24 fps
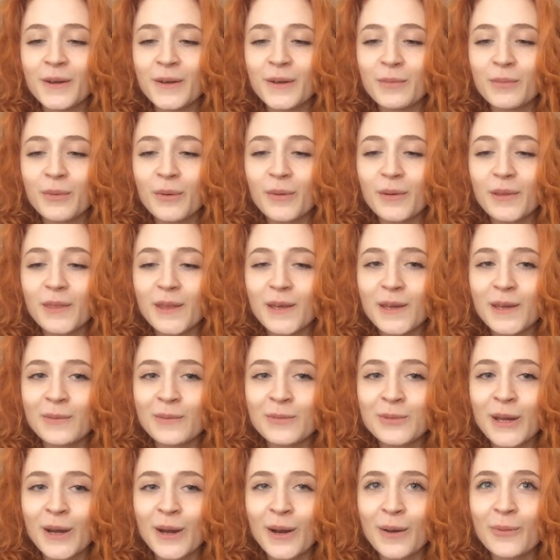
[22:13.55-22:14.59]
Probably think I'm
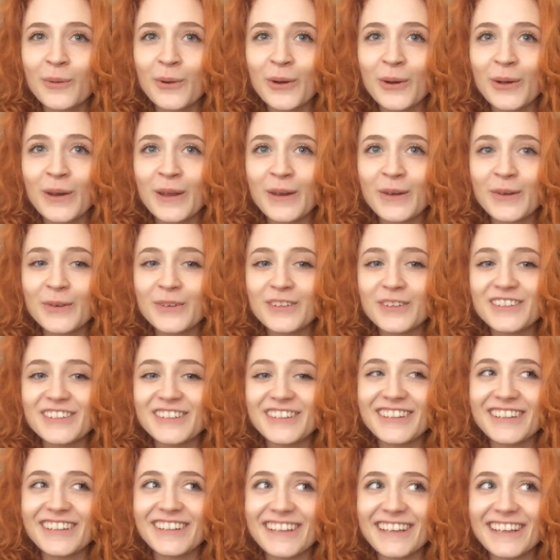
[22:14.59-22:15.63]
terrible, and I don't want you
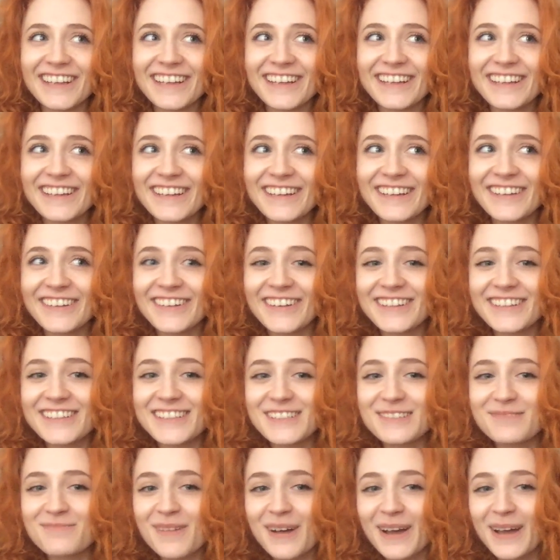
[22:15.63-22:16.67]
to like
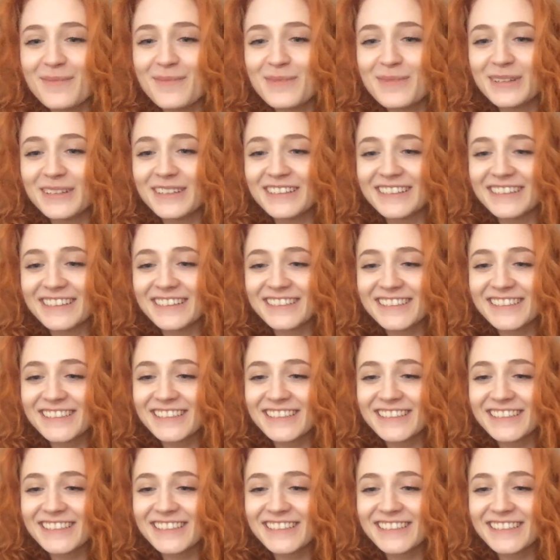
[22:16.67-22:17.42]
question my abilities.